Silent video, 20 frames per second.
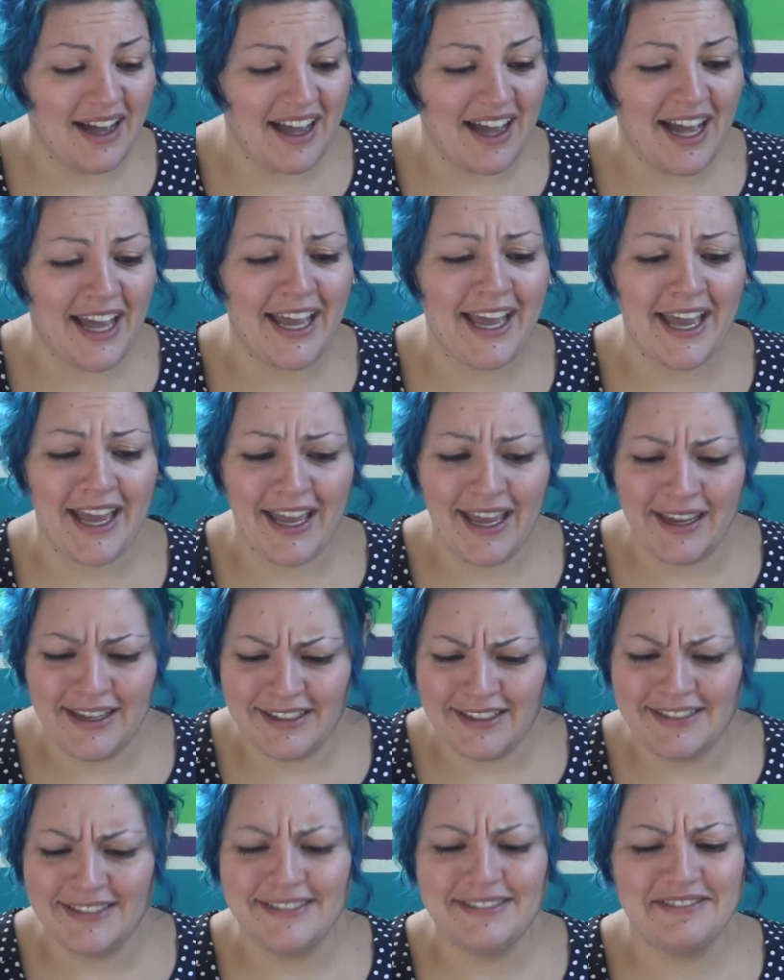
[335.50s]
I
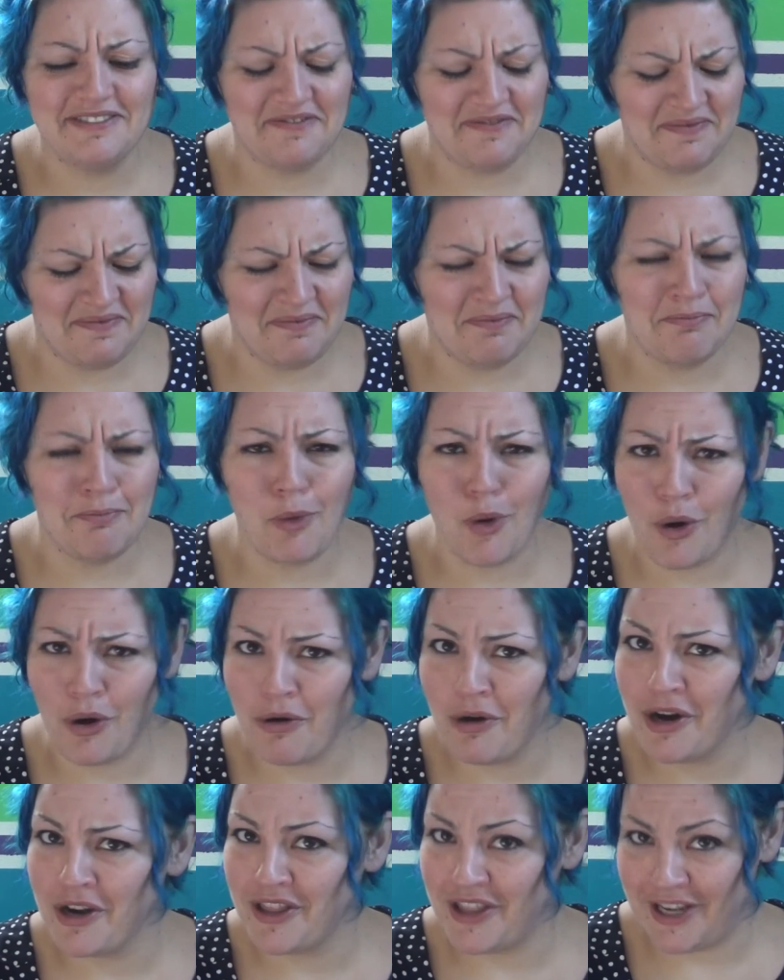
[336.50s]
had
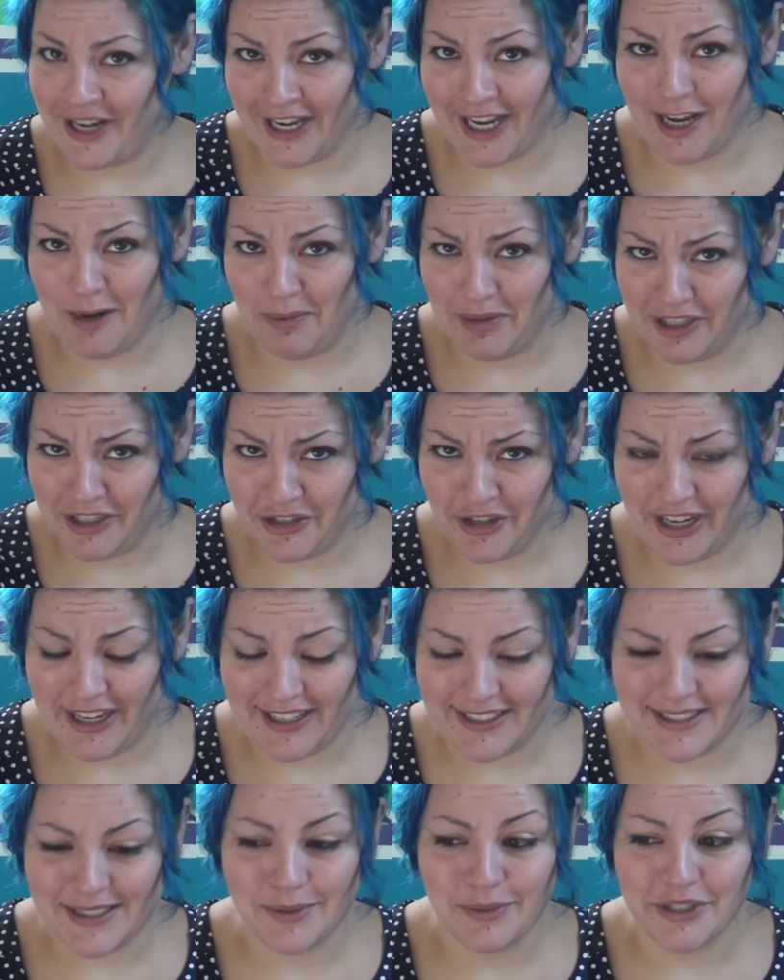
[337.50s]
more than a couple of
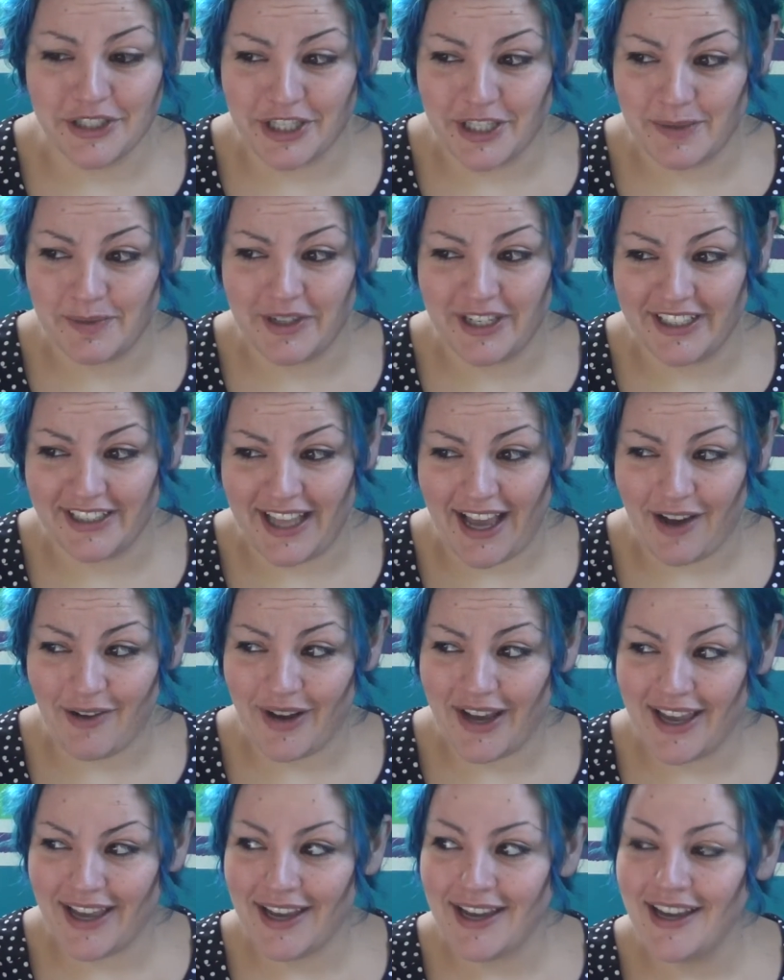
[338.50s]
drinks, we'll just put it
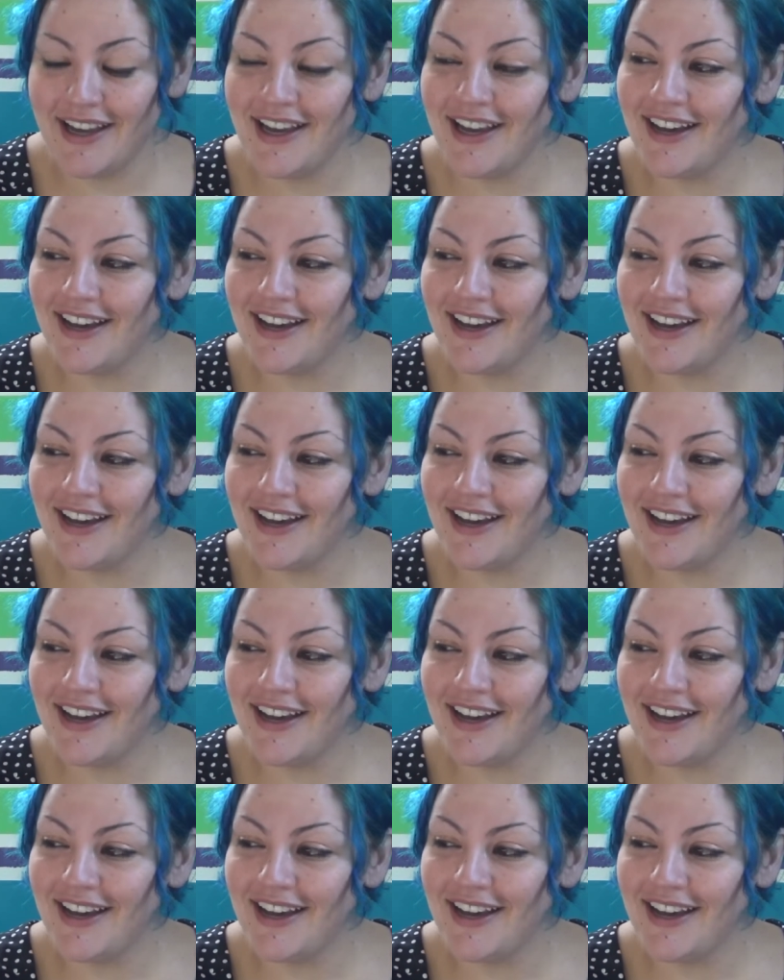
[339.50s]
that way.